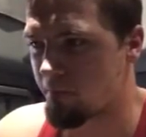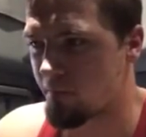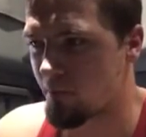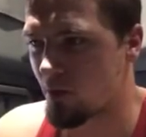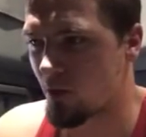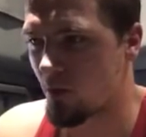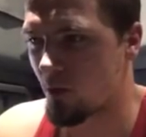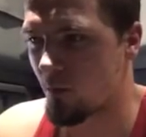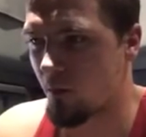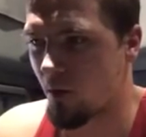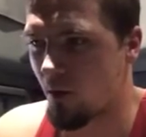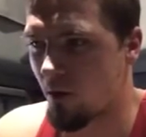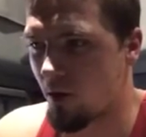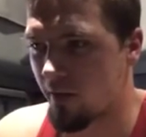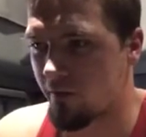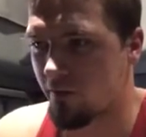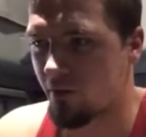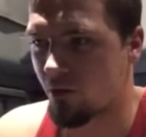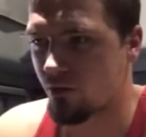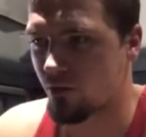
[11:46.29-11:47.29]
You know, my
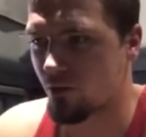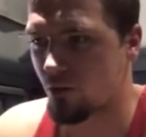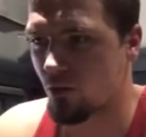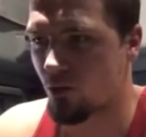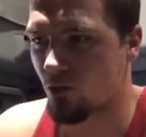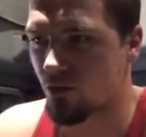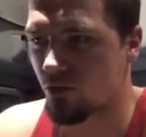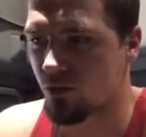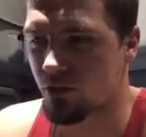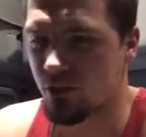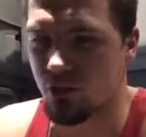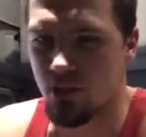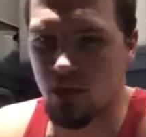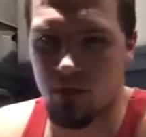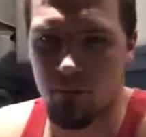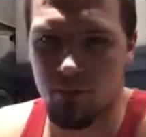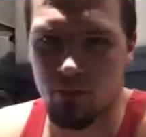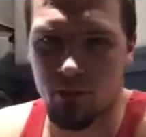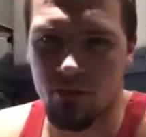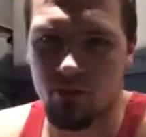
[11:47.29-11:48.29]
wife goes grocery
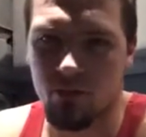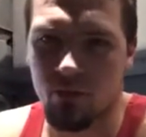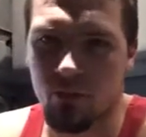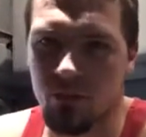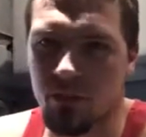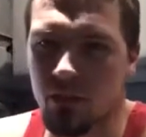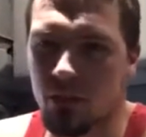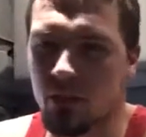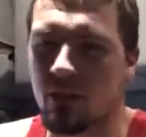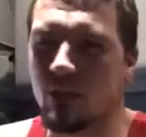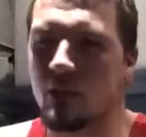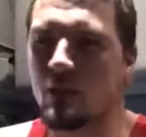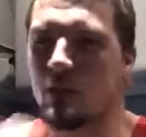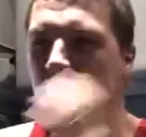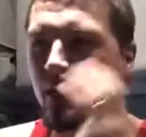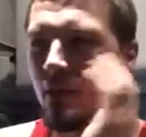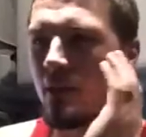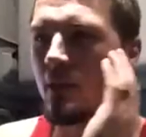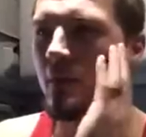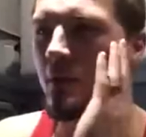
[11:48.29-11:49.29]
shopping every weekend when
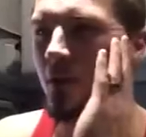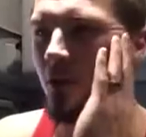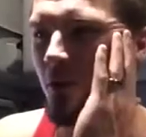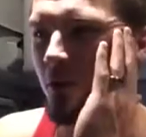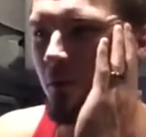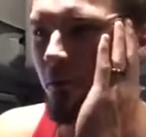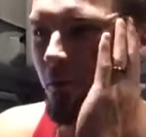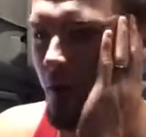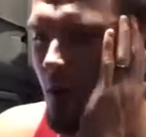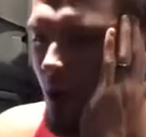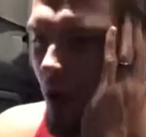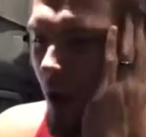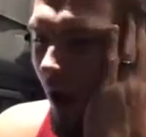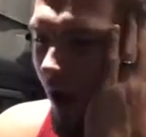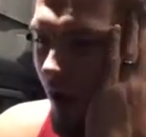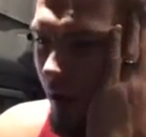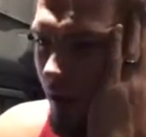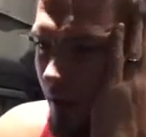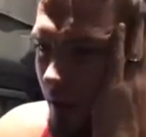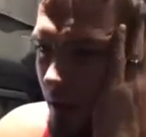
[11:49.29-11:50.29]
I come home,
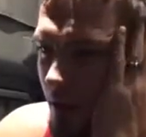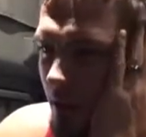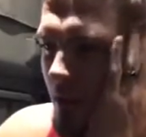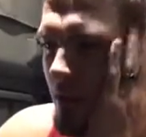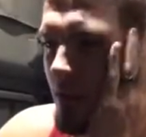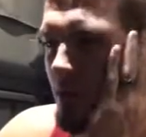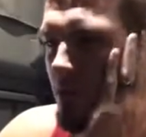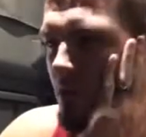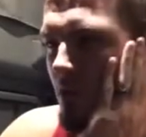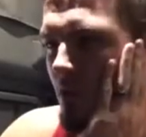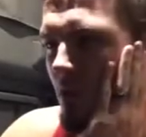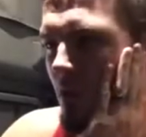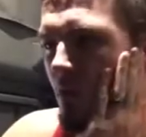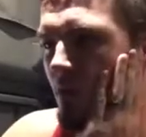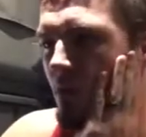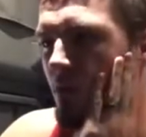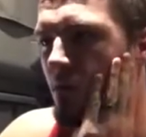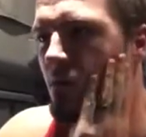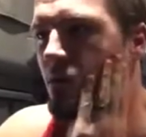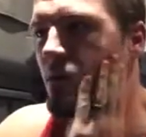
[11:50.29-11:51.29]

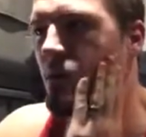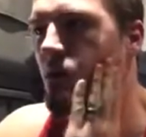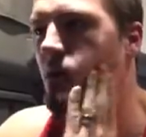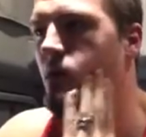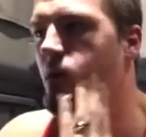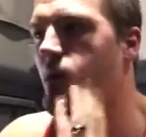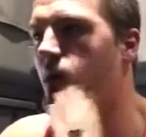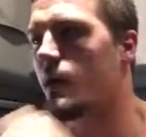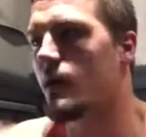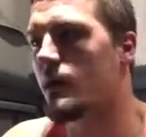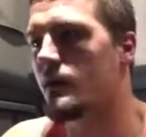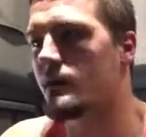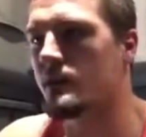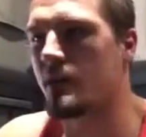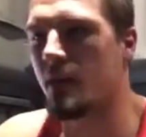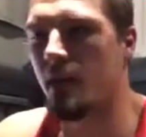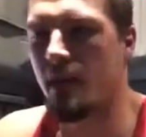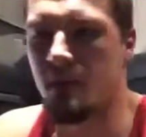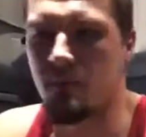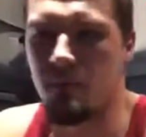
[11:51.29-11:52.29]
so it's
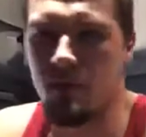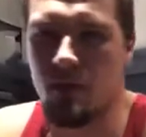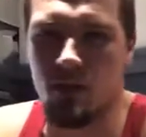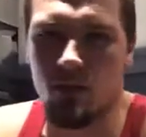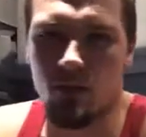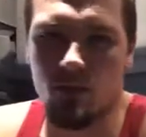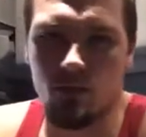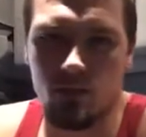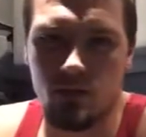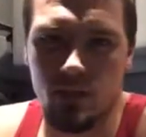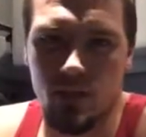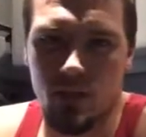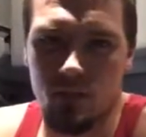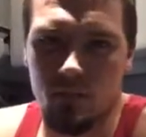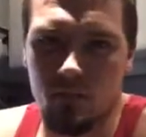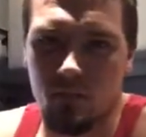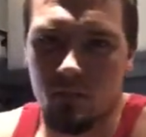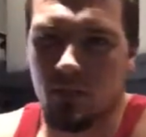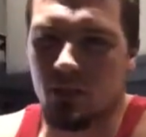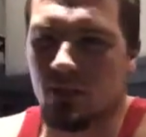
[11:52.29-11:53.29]
kind of my alone
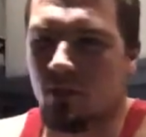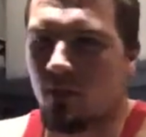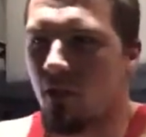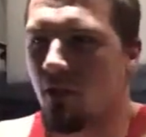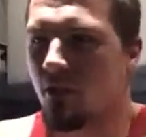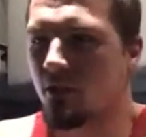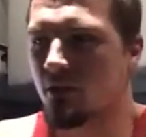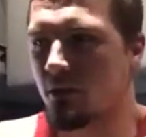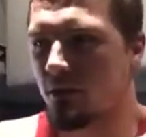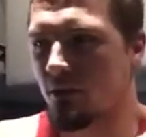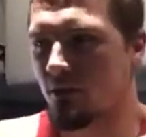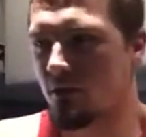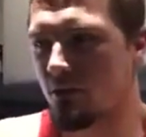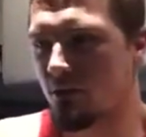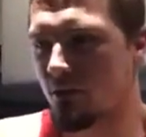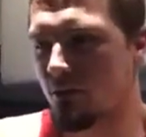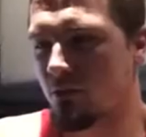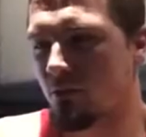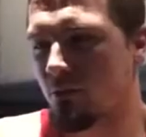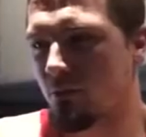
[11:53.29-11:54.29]
time with my daughters
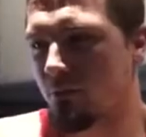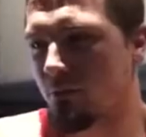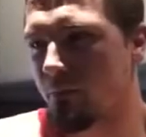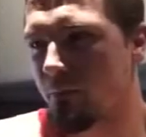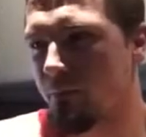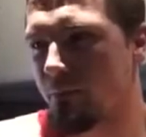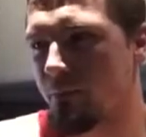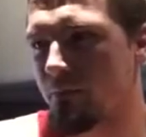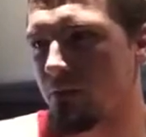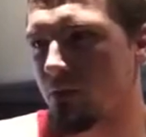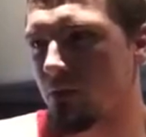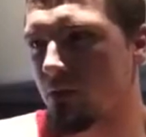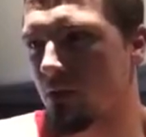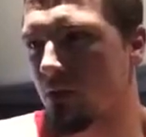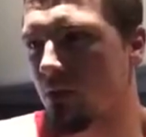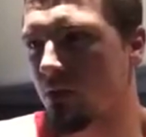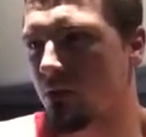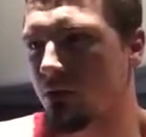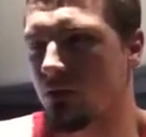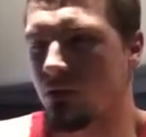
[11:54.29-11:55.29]
too.
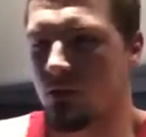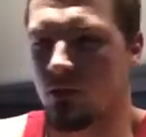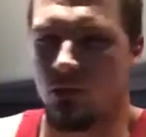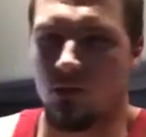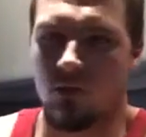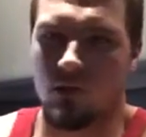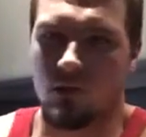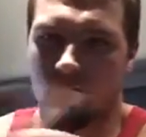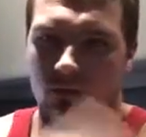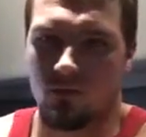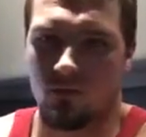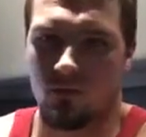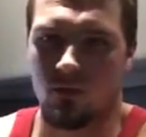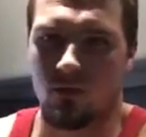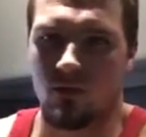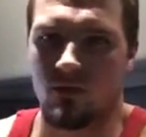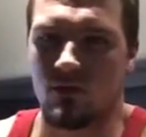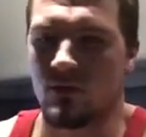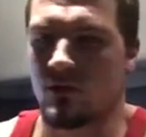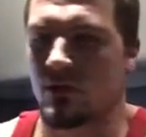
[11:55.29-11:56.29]
So she'll go
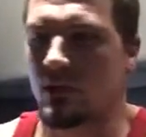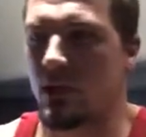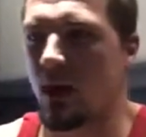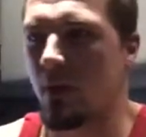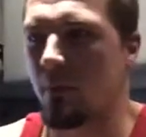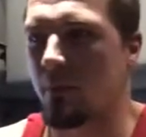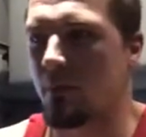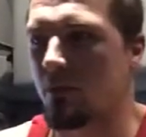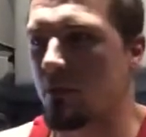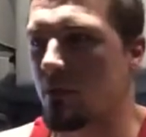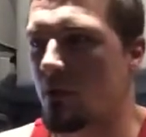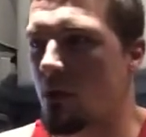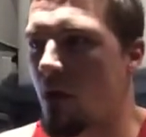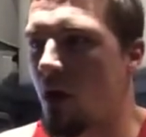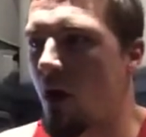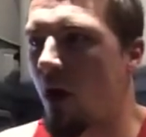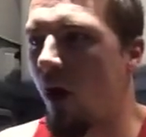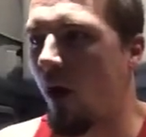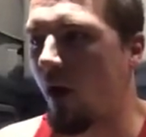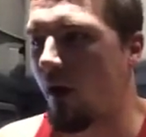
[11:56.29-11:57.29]
grocery shopping.
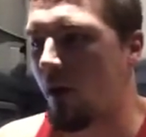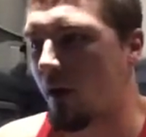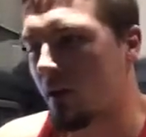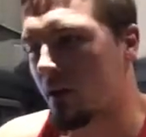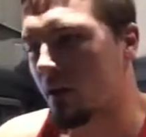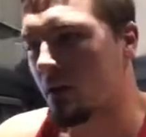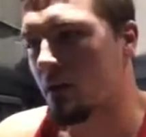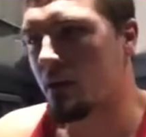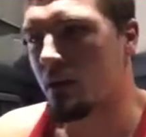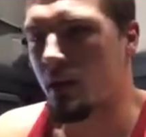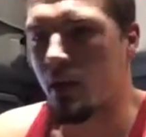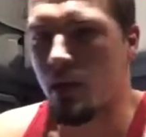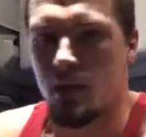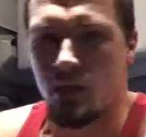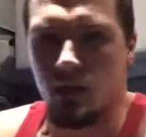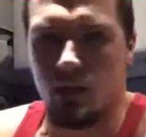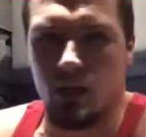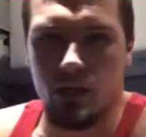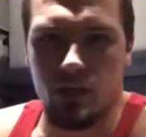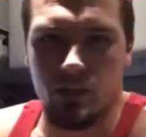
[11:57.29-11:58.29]

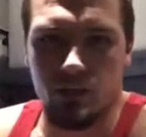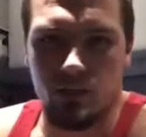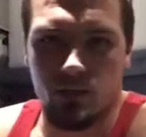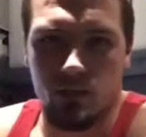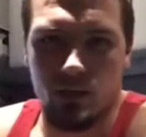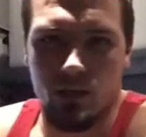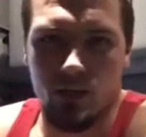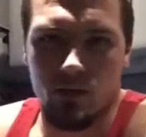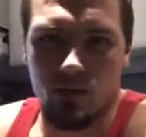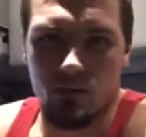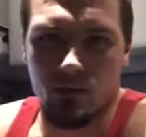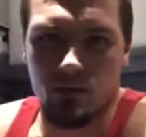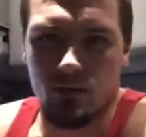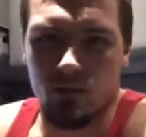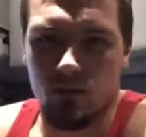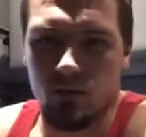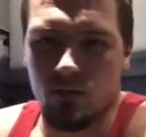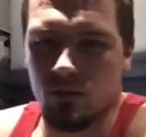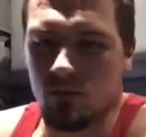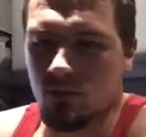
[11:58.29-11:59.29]
I'll kind of chill out with the
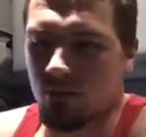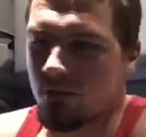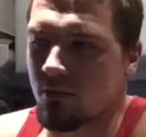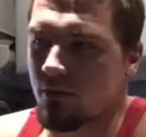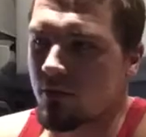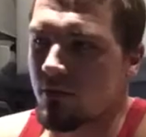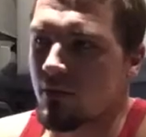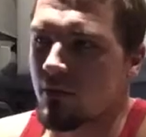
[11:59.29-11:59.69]
girls.